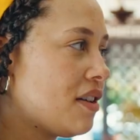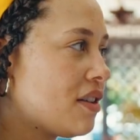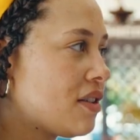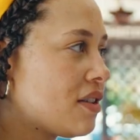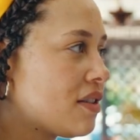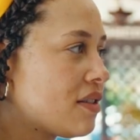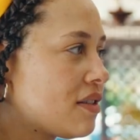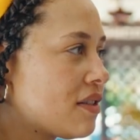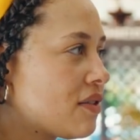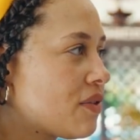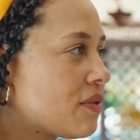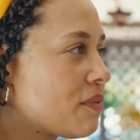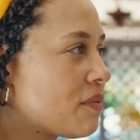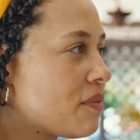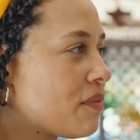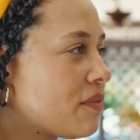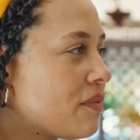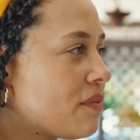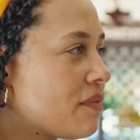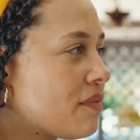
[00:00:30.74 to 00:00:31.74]

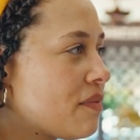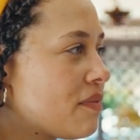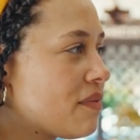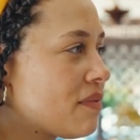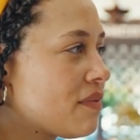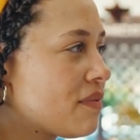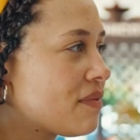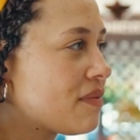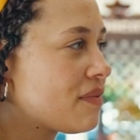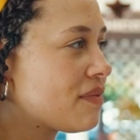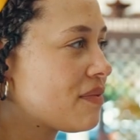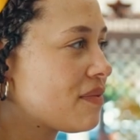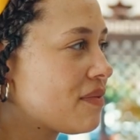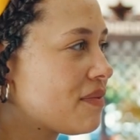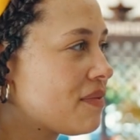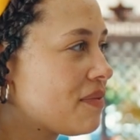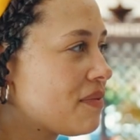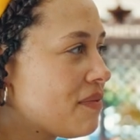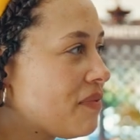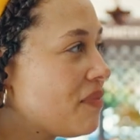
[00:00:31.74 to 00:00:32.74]

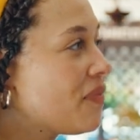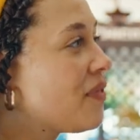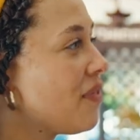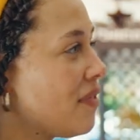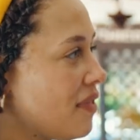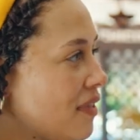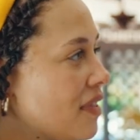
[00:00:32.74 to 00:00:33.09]
[no speech]